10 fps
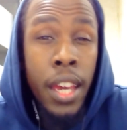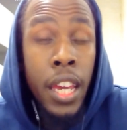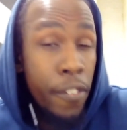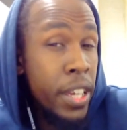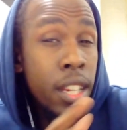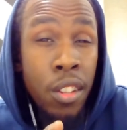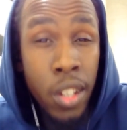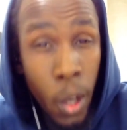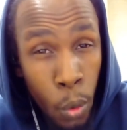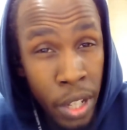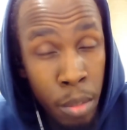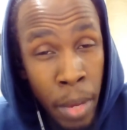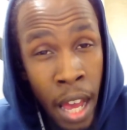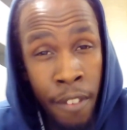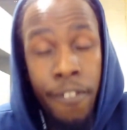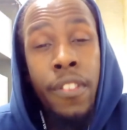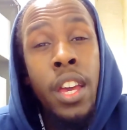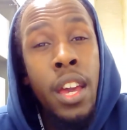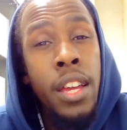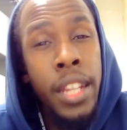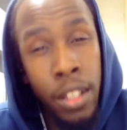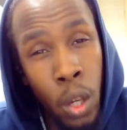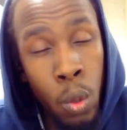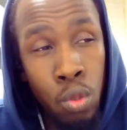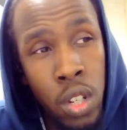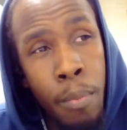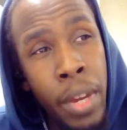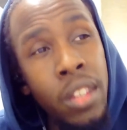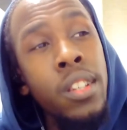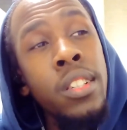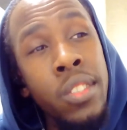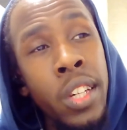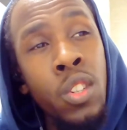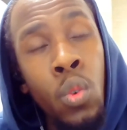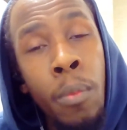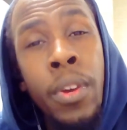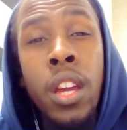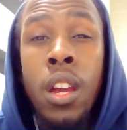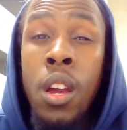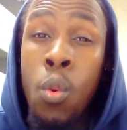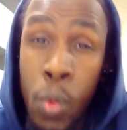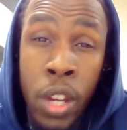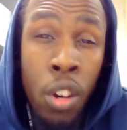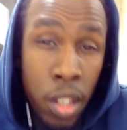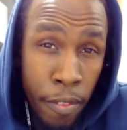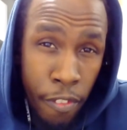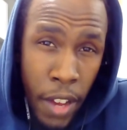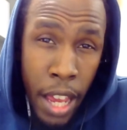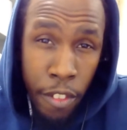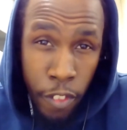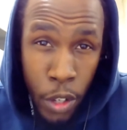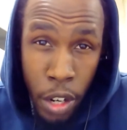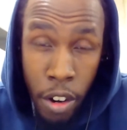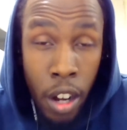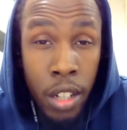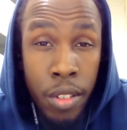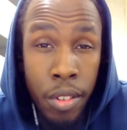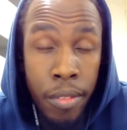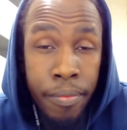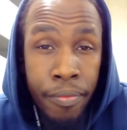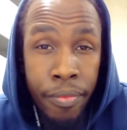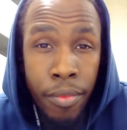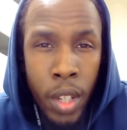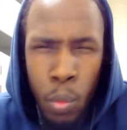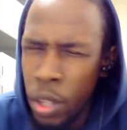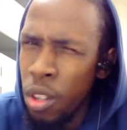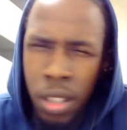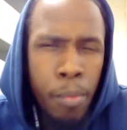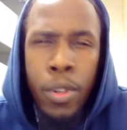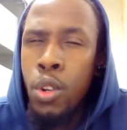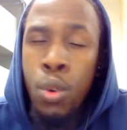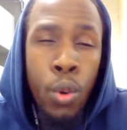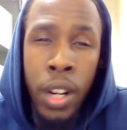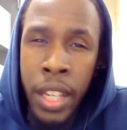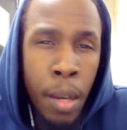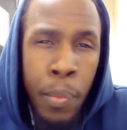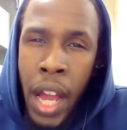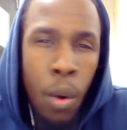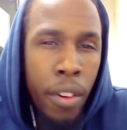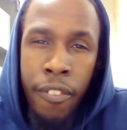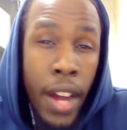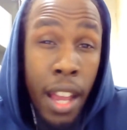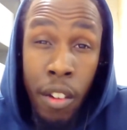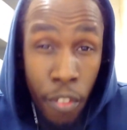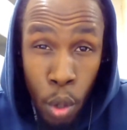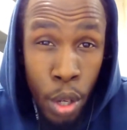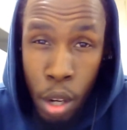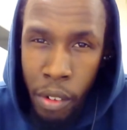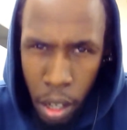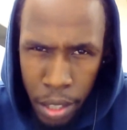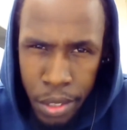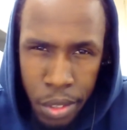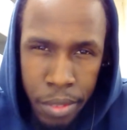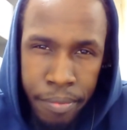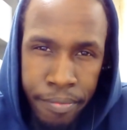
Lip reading: If he doesn't hold his mouth, then Donald Trump basically says to him, we got some fire for your ass. We got some nuclear power fire for your ass.